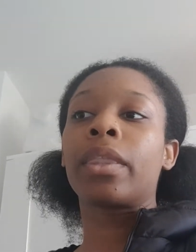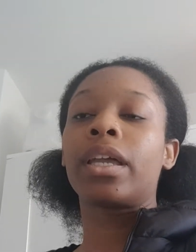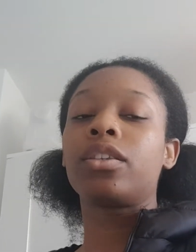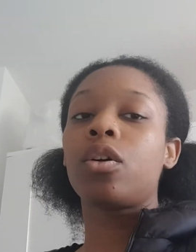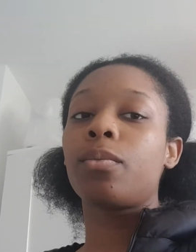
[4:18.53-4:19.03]

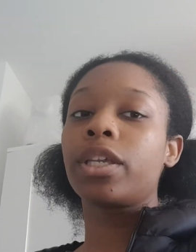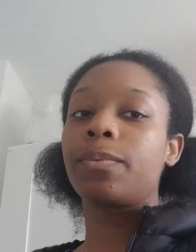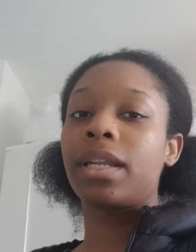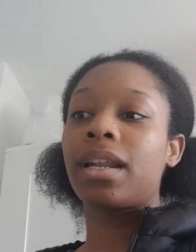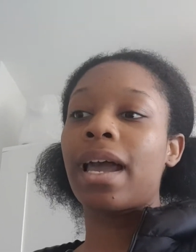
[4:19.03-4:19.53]
it's almost
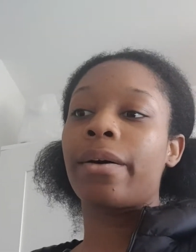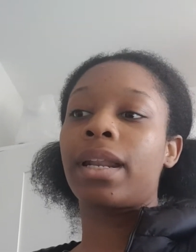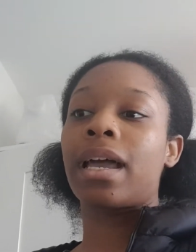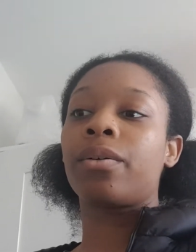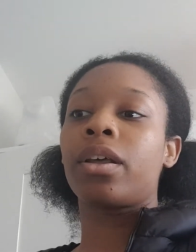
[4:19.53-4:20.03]
been an hour
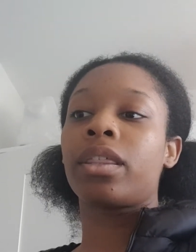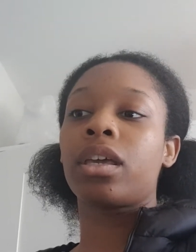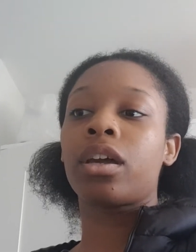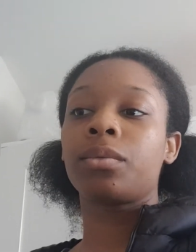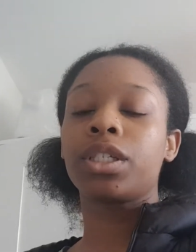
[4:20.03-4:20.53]
now, and I
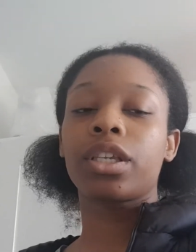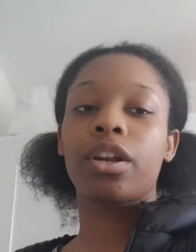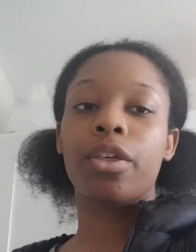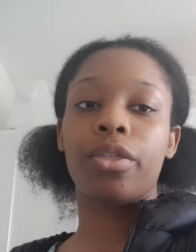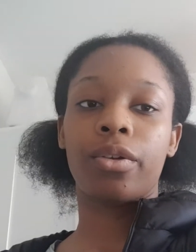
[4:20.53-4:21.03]
think I'm just
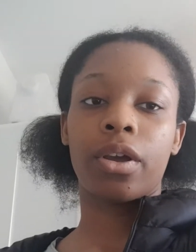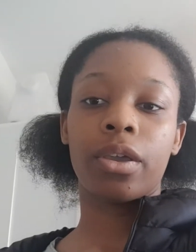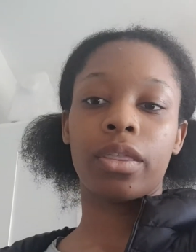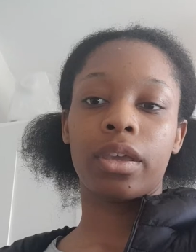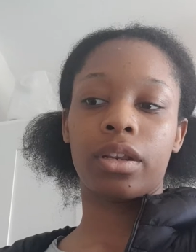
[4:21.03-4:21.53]
gonna throw
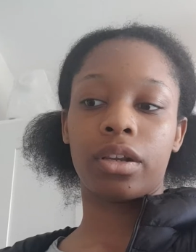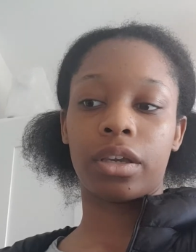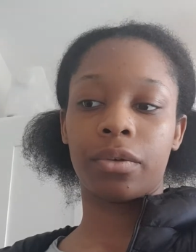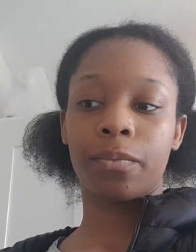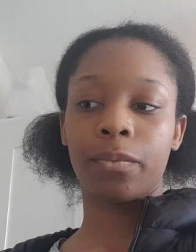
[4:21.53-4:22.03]
the
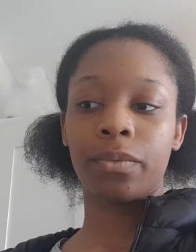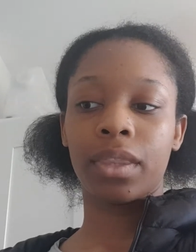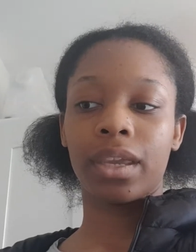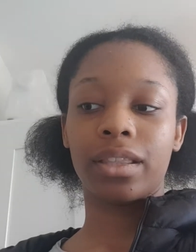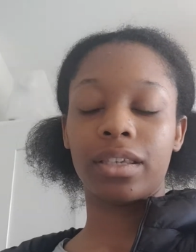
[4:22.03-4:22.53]
dough
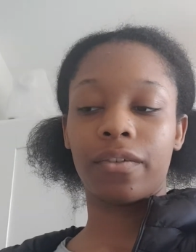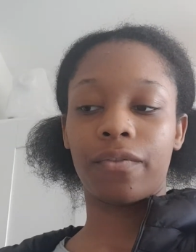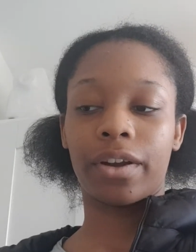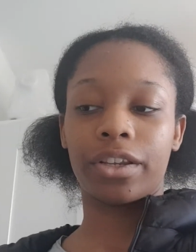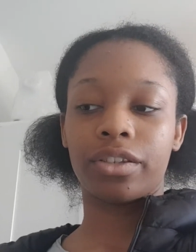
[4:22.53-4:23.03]
into the
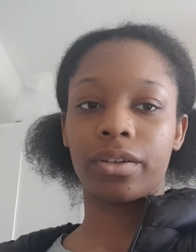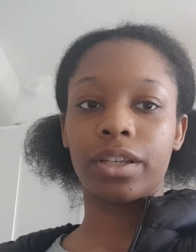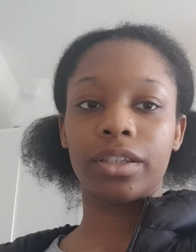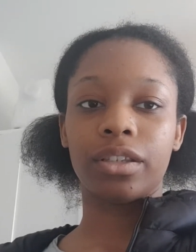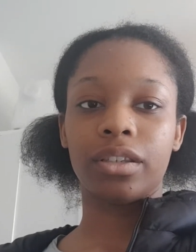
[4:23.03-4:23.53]
fridge so it
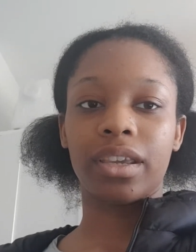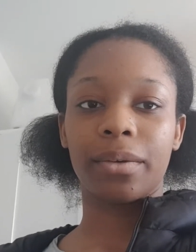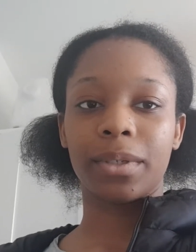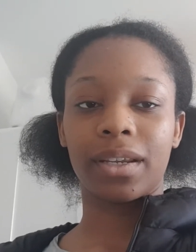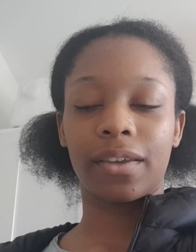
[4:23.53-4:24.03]
doesn't get
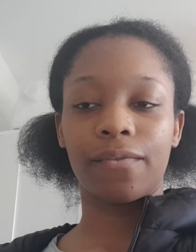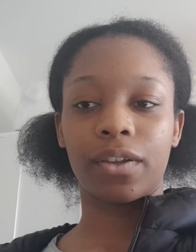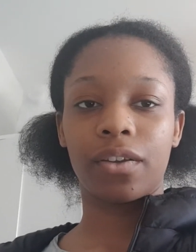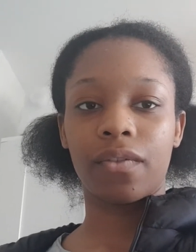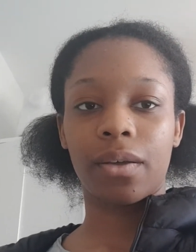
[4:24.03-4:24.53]
up to any
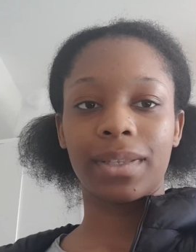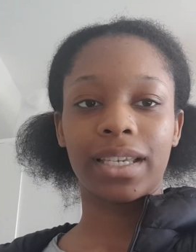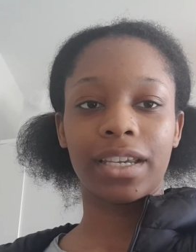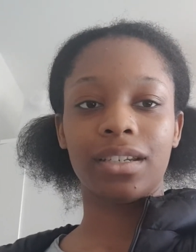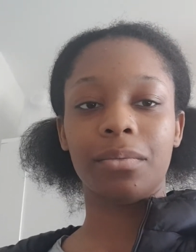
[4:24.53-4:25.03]
funny
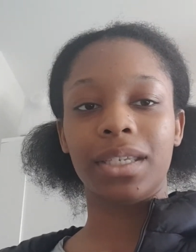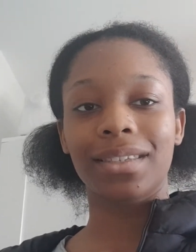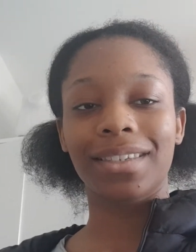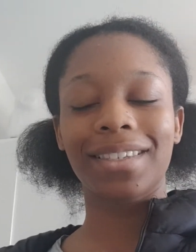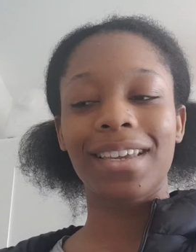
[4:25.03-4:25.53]
fermentation
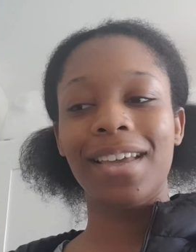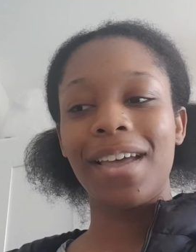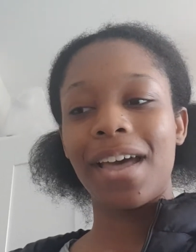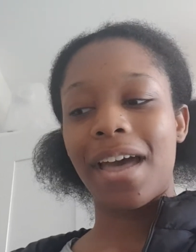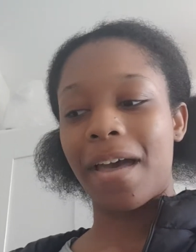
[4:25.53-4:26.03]
business
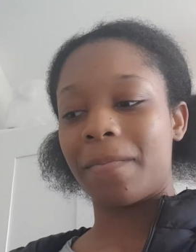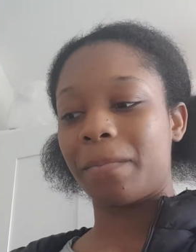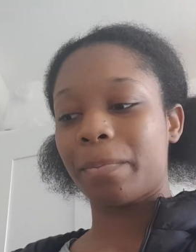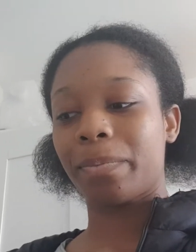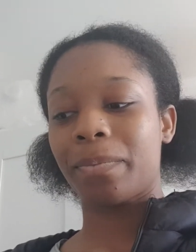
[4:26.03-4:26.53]

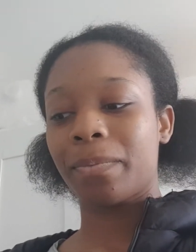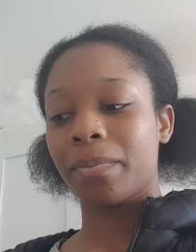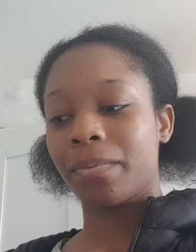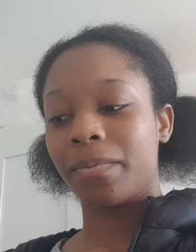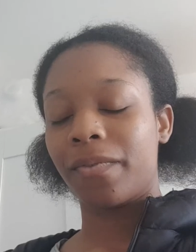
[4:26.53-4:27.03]
for
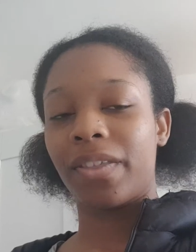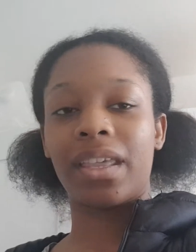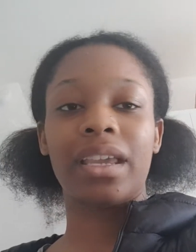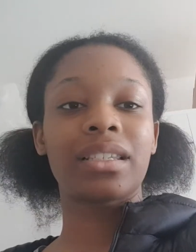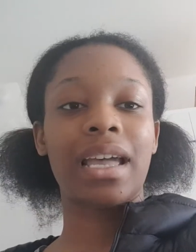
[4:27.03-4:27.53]
the
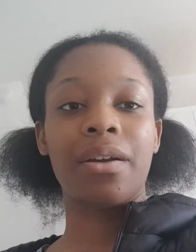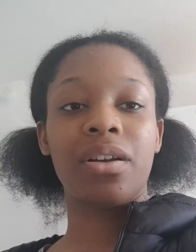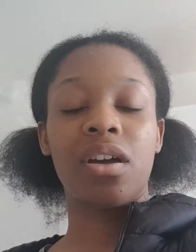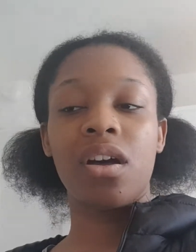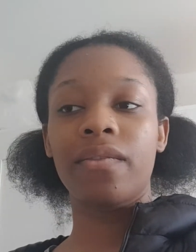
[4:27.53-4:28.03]
next hour and a
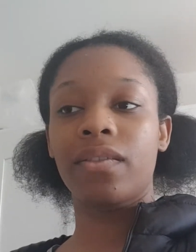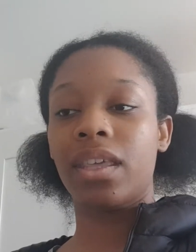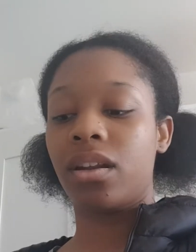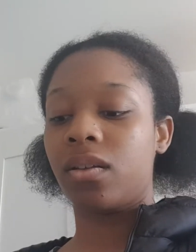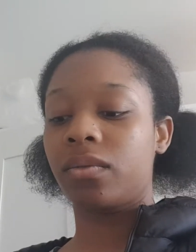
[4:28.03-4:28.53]
half, and
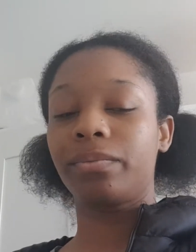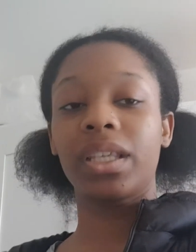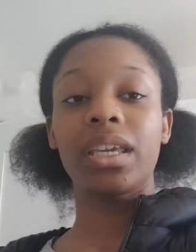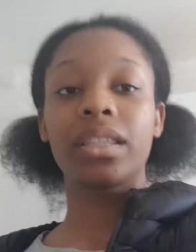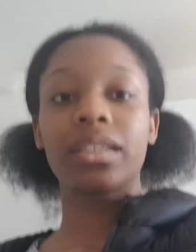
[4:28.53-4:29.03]
then I'll
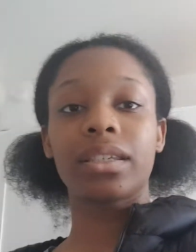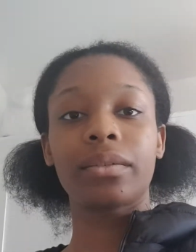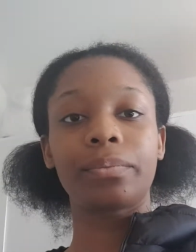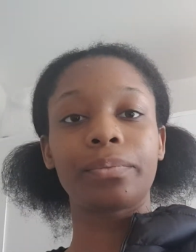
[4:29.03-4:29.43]
eat.